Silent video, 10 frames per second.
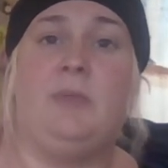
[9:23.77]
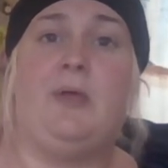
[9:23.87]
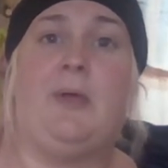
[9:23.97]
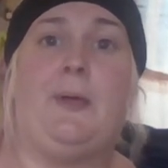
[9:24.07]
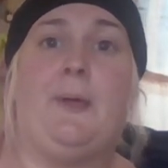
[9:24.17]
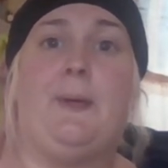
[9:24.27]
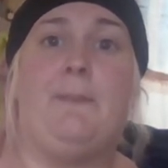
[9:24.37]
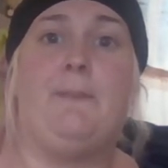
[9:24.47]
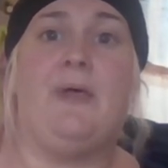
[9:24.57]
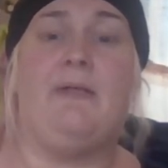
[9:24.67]

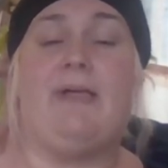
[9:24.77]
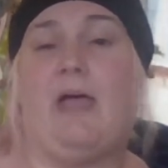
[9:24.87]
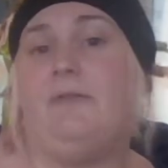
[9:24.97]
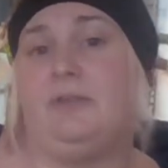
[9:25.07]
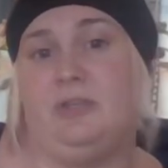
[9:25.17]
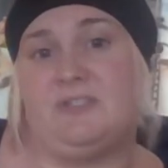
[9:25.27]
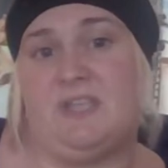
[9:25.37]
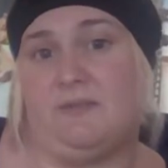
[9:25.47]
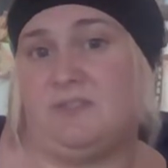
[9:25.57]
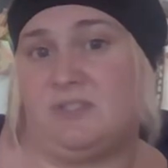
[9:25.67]
um, allow for
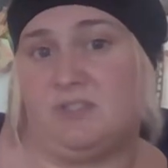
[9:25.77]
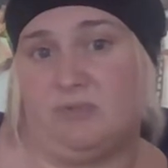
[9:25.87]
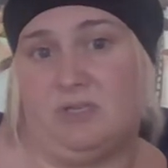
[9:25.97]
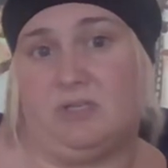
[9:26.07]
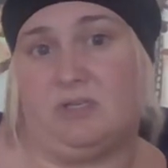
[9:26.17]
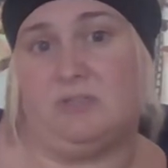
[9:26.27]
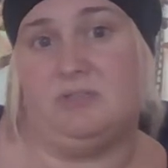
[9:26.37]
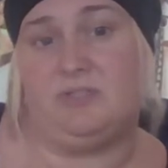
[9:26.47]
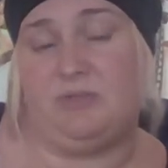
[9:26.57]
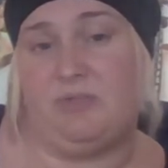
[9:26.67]
yourself to surrender
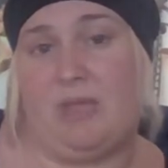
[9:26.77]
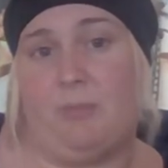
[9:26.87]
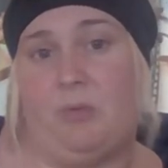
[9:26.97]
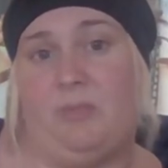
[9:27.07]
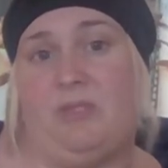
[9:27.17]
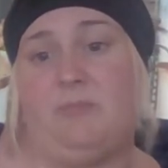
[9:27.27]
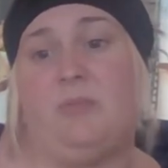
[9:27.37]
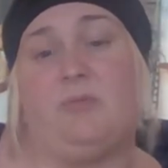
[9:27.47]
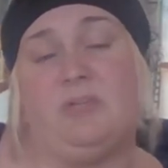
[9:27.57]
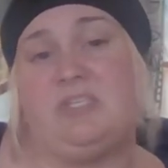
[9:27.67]
to that moment,
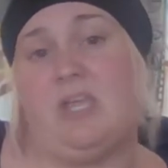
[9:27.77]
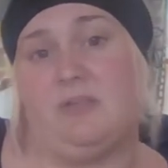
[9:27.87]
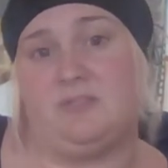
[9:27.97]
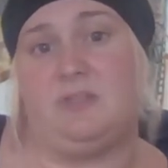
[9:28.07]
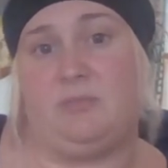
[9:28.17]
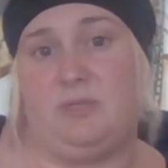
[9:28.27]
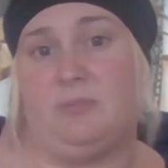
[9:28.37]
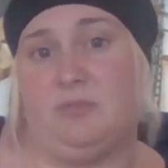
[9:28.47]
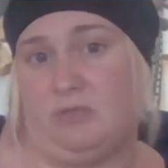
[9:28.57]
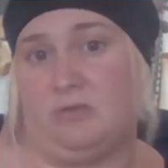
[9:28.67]
but reach out to the
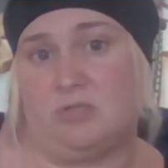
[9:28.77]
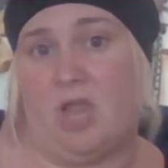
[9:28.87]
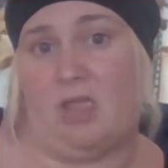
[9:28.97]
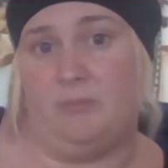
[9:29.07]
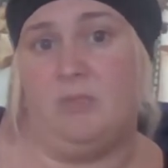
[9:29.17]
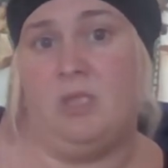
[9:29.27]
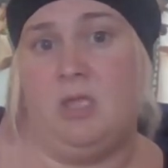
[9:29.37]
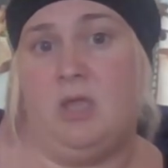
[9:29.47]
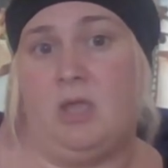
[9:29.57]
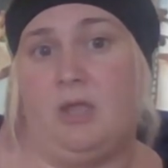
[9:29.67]
people in your tribe
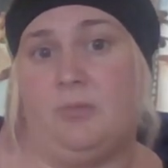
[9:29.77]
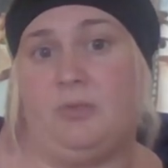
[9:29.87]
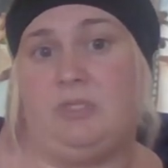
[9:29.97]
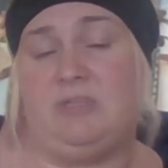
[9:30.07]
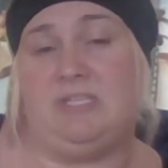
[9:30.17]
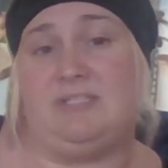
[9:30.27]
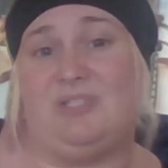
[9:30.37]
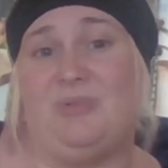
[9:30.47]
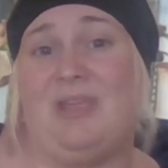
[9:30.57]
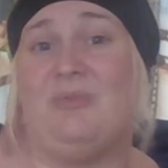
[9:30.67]
uh, when you need
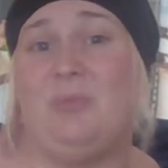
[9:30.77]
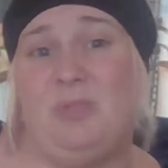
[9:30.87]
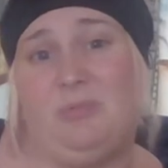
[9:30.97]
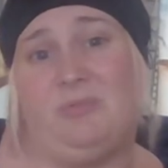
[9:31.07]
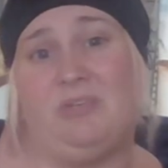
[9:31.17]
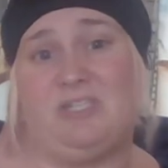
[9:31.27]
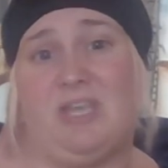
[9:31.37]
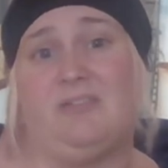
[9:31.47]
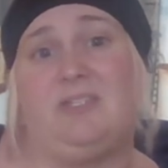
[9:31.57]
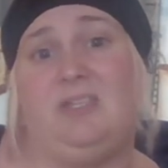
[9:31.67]
to. And when people reach
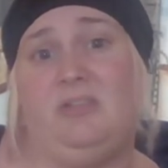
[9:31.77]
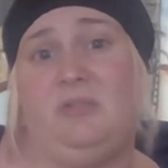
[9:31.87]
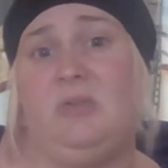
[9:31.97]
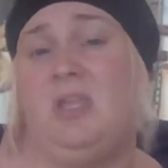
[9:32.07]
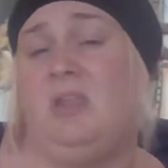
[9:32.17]
out to you,